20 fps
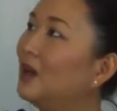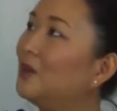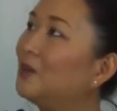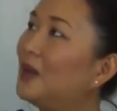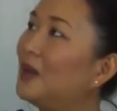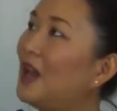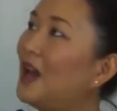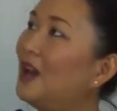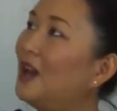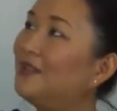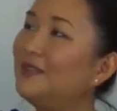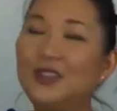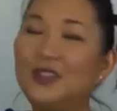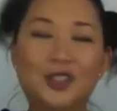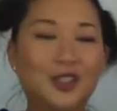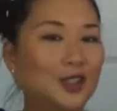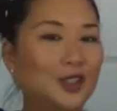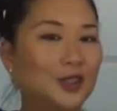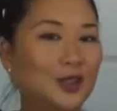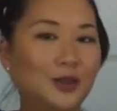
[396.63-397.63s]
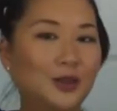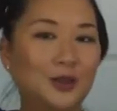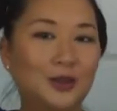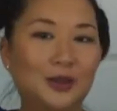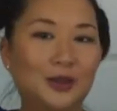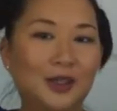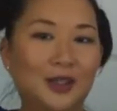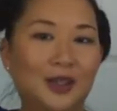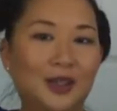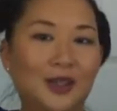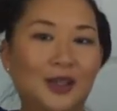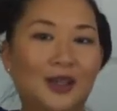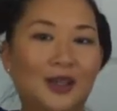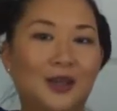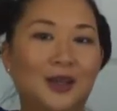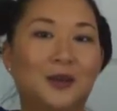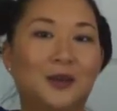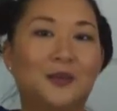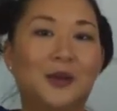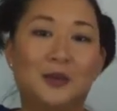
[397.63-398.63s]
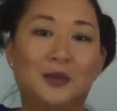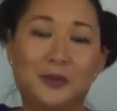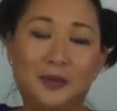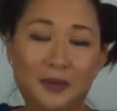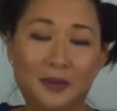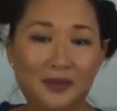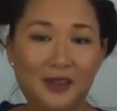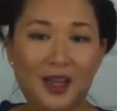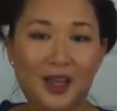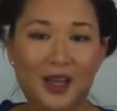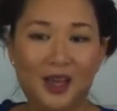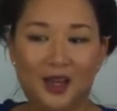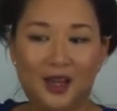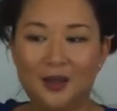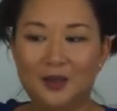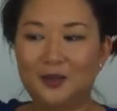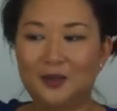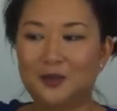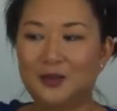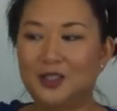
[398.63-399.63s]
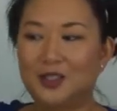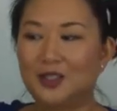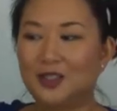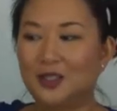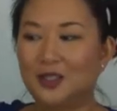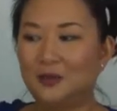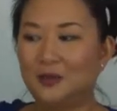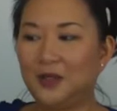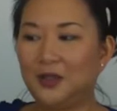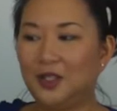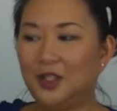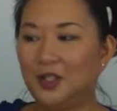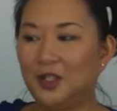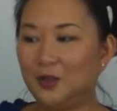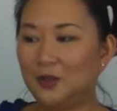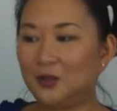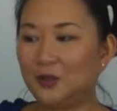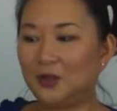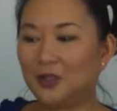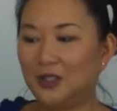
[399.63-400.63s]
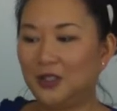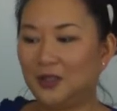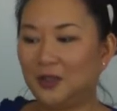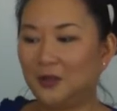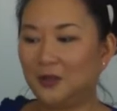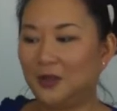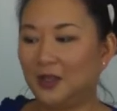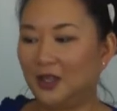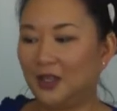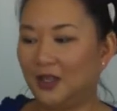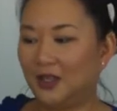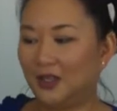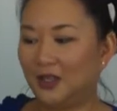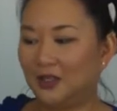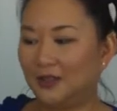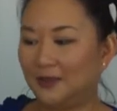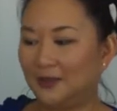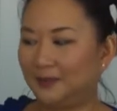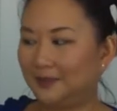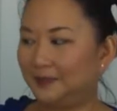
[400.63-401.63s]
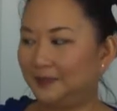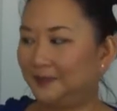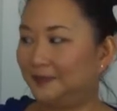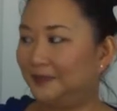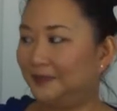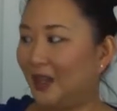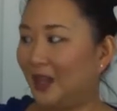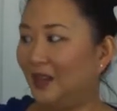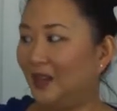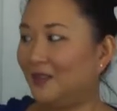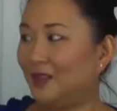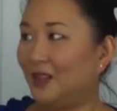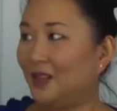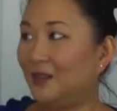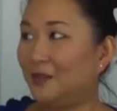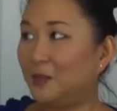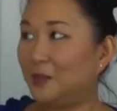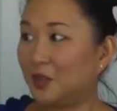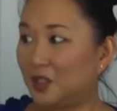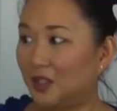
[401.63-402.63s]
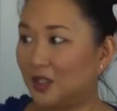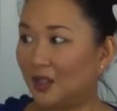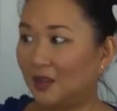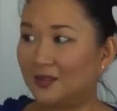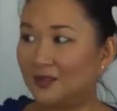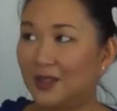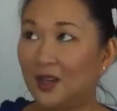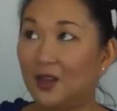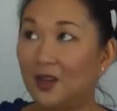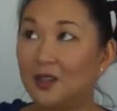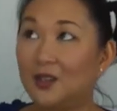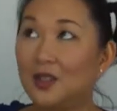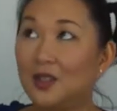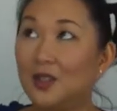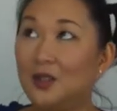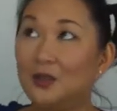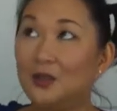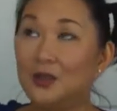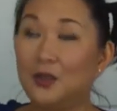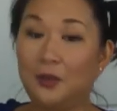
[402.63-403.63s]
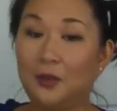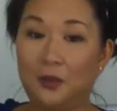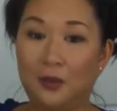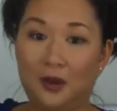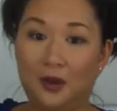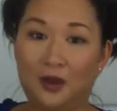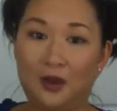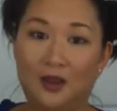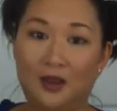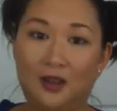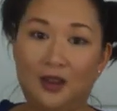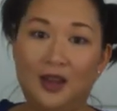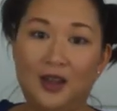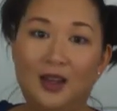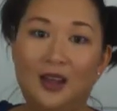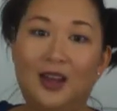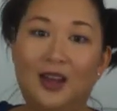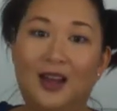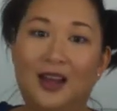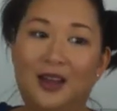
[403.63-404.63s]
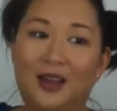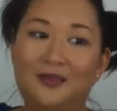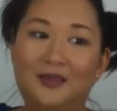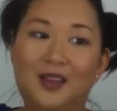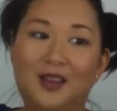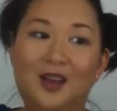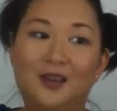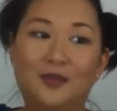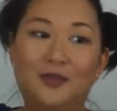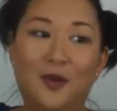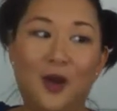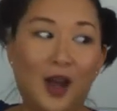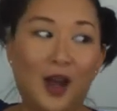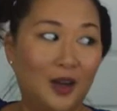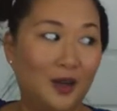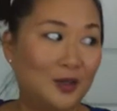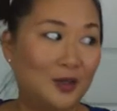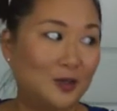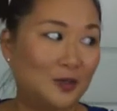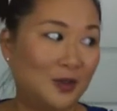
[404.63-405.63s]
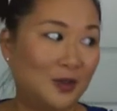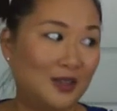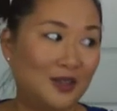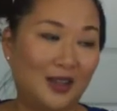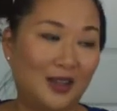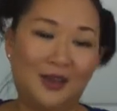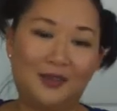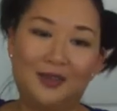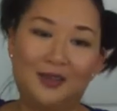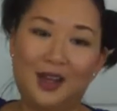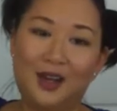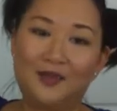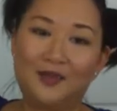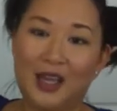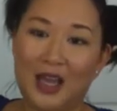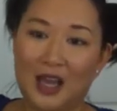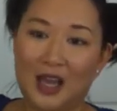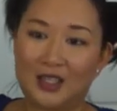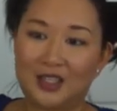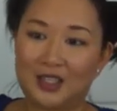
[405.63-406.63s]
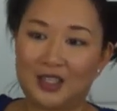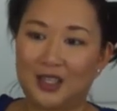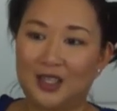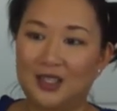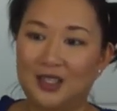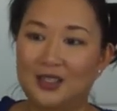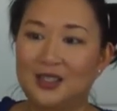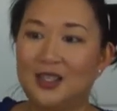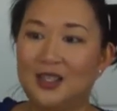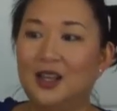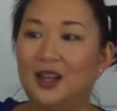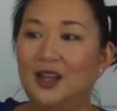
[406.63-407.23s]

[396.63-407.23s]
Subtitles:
We have to baby-proof the house, which is going to be a huge ordeal because I have a lot of bookshelves that aren't secure to the wall. I have a lot of wires because I have a lot of gadgets.